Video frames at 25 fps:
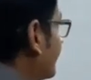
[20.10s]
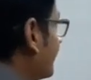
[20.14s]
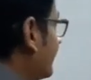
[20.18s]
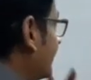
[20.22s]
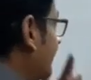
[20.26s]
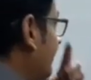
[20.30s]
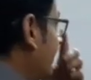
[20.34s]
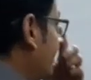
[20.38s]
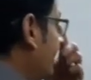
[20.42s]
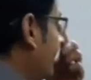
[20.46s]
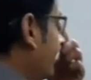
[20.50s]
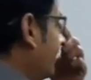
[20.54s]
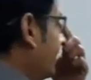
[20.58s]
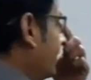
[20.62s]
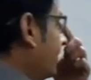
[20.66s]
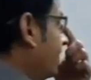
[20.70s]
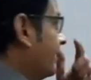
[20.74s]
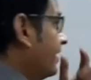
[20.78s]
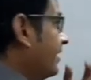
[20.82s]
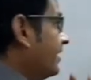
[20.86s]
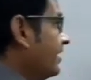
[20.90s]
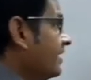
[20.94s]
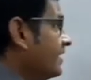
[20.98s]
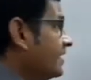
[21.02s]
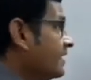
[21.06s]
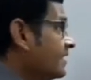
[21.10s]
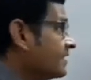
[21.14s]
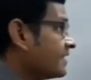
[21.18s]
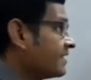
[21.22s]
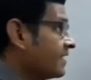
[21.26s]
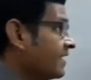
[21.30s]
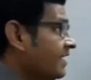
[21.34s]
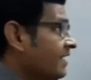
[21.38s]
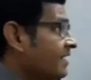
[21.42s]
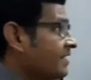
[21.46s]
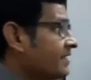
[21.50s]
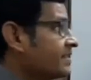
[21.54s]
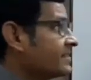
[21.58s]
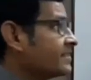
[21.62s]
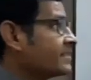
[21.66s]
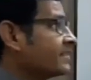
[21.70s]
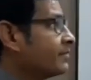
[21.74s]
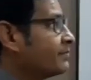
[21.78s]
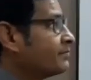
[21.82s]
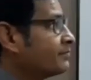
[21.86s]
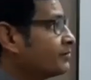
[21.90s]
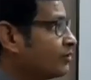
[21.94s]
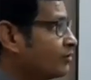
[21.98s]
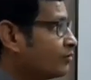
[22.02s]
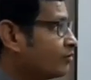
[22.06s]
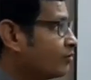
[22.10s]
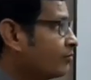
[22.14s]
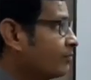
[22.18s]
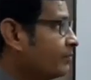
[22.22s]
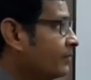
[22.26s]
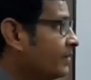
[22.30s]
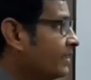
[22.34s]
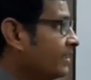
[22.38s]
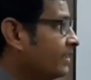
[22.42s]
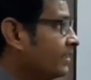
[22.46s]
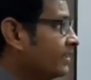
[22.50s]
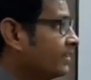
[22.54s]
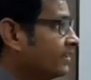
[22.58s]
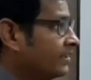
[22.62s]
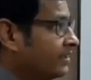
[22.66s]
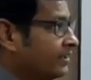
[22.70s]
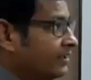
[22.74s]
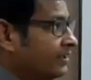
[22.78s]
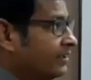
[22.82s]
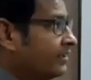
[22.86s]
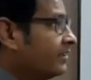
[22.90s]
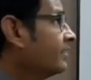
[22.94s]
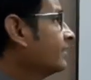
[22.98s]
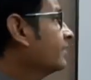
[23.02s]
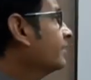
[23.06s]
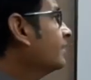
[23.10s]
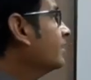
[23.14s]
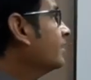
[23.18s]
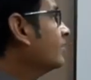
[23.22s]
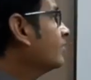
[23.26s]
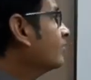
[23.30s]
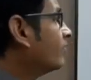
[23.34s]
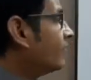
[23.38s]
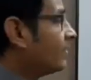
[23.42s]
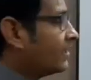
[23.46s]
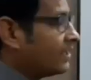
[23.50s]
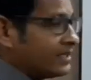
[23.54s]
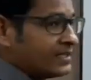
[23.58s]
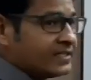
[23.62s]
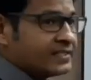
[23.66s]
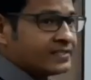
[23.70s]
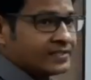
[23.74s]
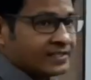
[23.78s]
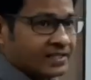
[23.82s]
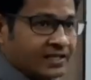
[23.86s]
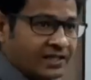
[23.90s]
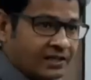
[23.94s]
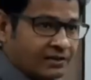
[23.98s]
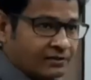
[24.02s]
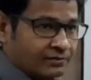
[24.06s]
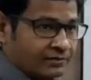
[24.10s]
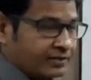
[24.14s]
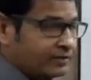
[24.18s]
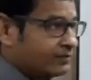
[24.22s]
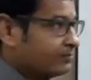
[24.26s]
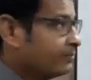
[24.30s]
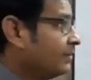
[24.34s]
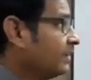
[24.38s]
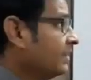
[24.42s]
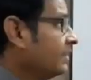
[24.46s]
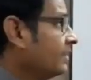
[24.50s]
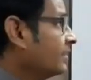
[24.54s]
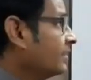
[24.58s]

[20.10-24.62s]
C. Is A is a subset of B? Then what is A union B?